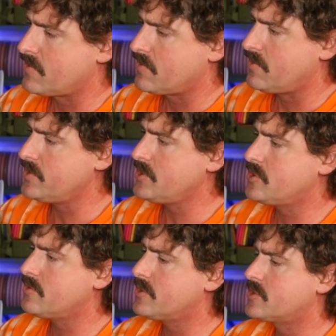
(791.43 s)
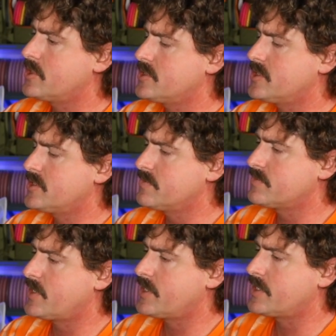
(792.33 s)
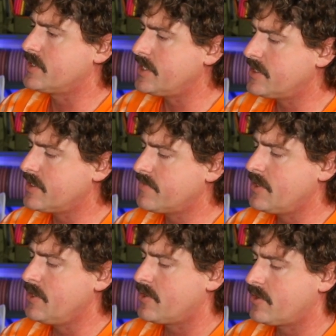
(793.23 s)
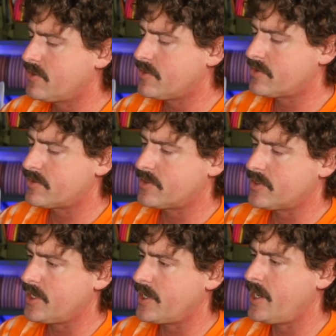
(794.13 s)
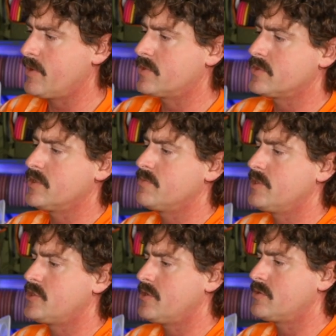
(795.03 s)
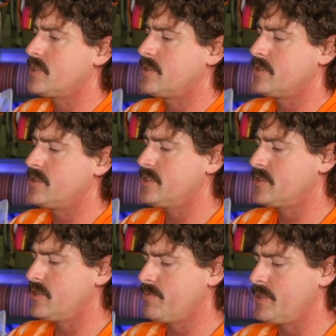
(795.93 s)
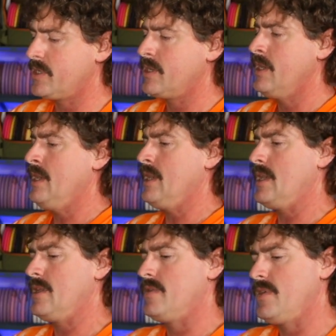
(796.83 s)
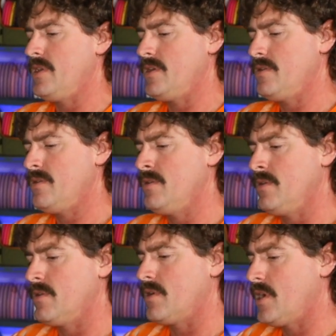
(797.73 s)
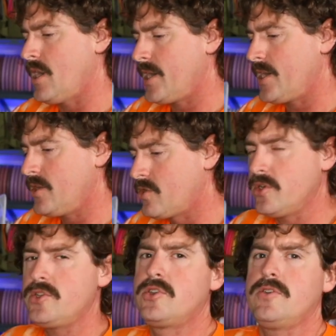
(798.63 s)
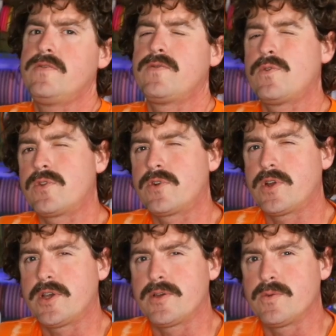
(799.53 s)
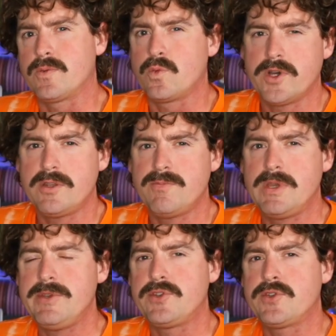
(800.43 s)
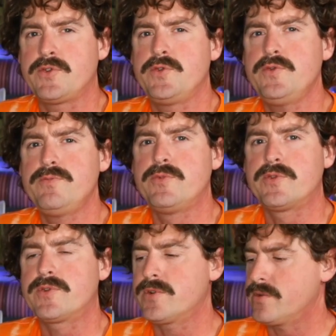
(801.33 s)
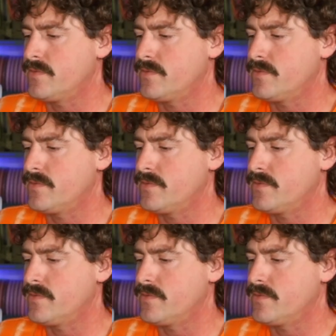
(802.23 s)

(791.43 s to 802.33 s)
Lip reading: only two other criticisms I can think of are how we're a little bit choked in on the disc opening, and then I could go for one, maybe two more